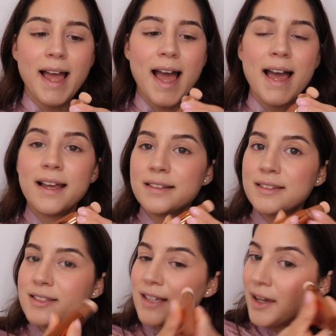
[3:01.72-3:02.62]

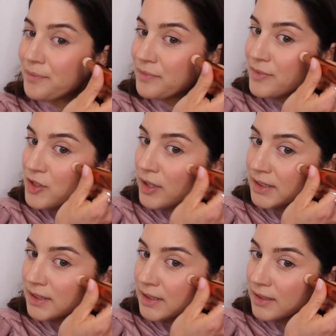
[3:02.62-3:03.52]
and
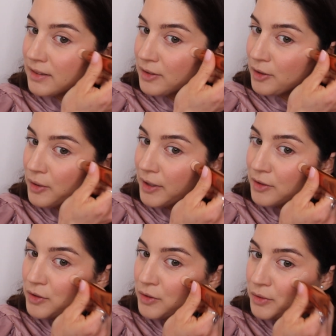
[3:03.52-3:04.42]
just
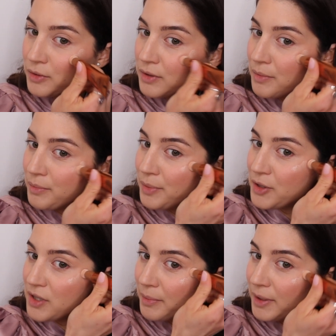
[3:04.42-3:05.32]
going to
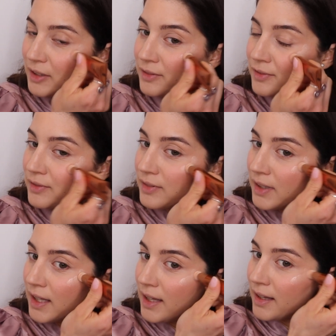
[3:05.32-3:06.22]
push a bit of
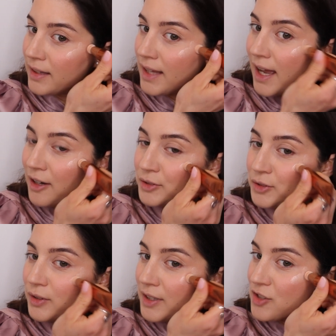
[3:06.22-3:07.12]
that
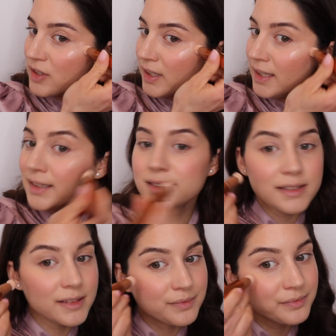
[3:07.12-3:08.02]
onto the
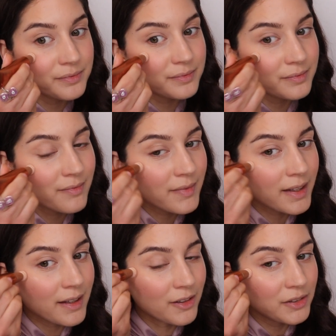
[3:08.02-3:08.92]
cheeks,
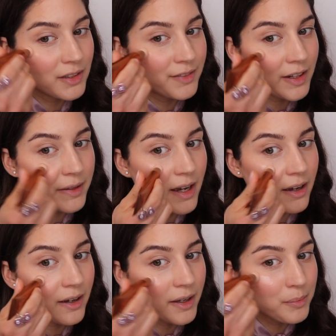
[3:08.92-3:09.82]
on the very
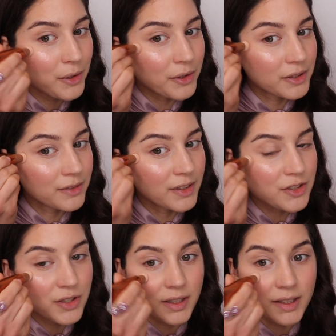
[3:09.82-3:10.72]
high part of the
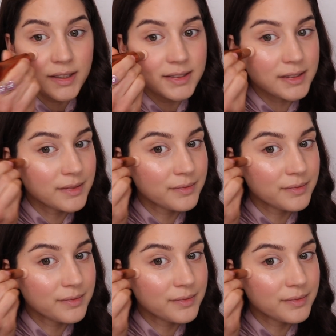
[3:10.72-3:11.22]
cheeks,